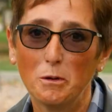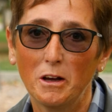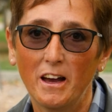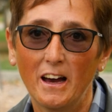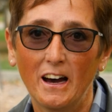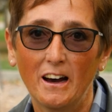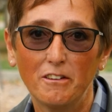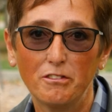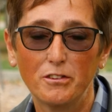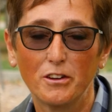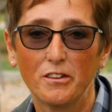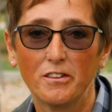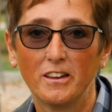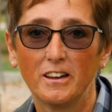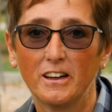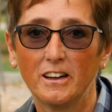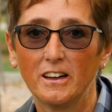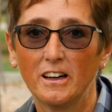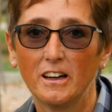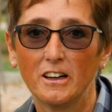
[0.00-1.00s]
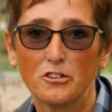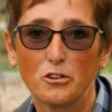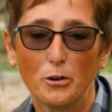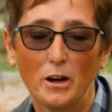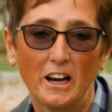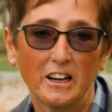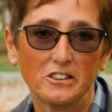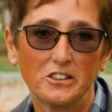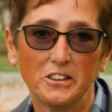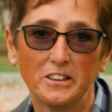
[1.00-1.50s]
behalf of the
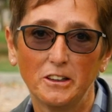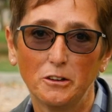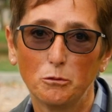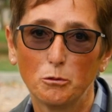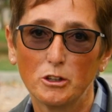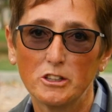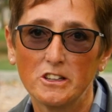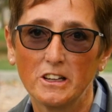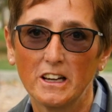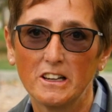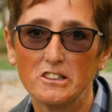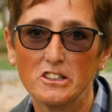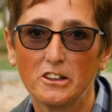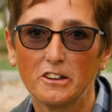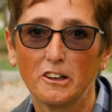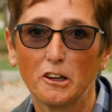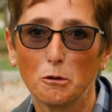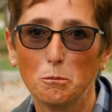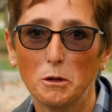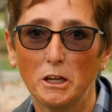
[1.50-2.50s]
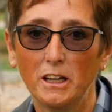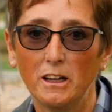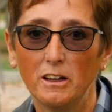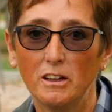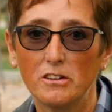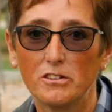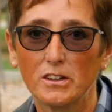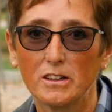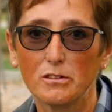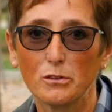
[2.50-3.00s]
Attraction and Retention Committee,
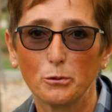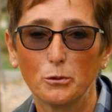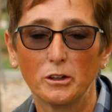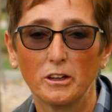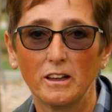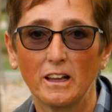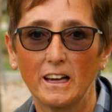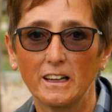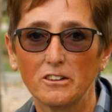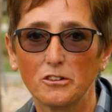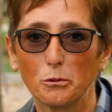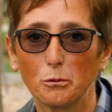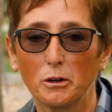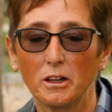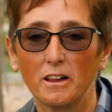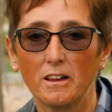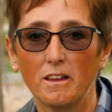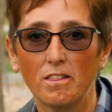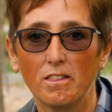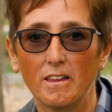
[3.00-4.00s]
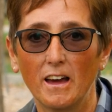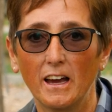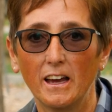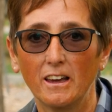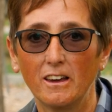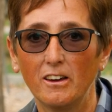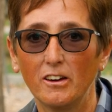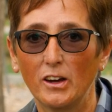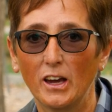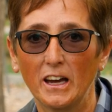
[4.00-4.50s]
just would like to really
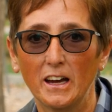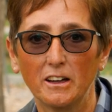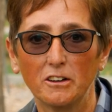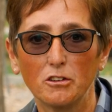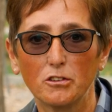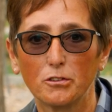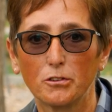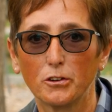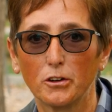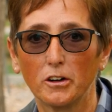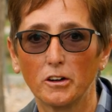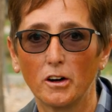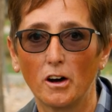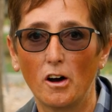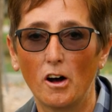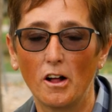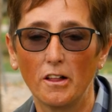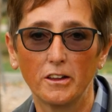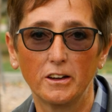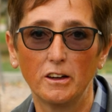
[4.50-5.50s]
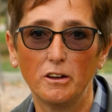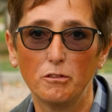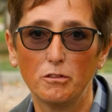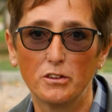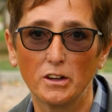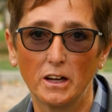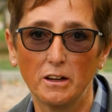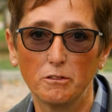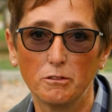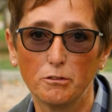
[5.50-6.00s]
thank you, Kent, for all that you've
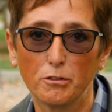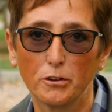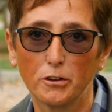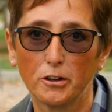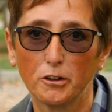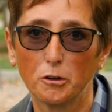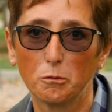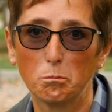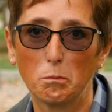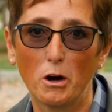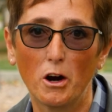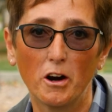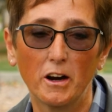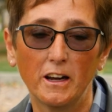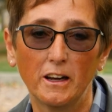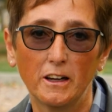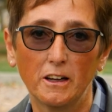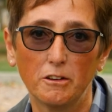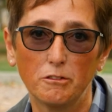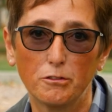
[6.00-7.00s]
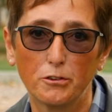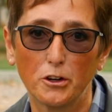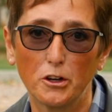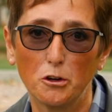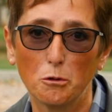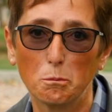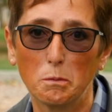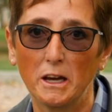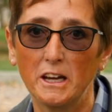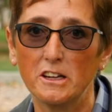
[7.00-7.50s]
done for Barrhead, for
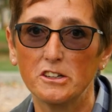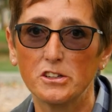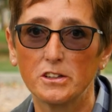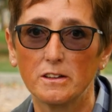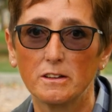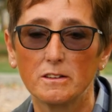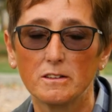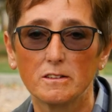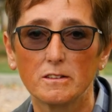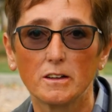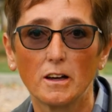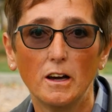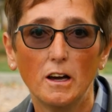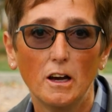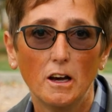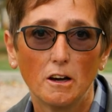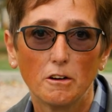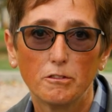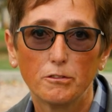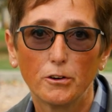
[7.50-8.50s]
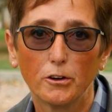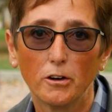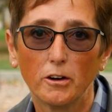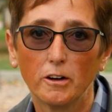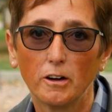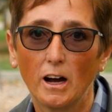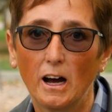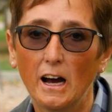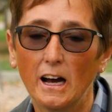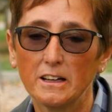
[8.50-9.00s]
your patients,
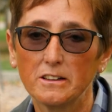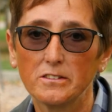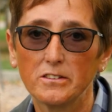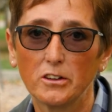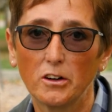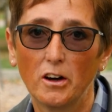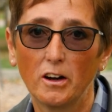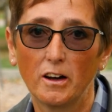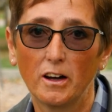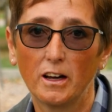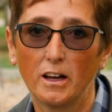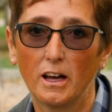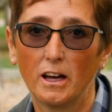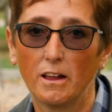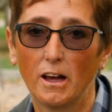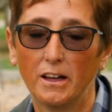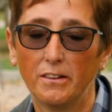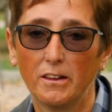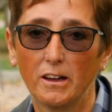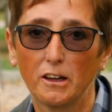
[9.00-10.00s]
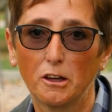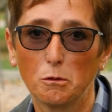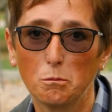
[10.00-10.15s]
for us and the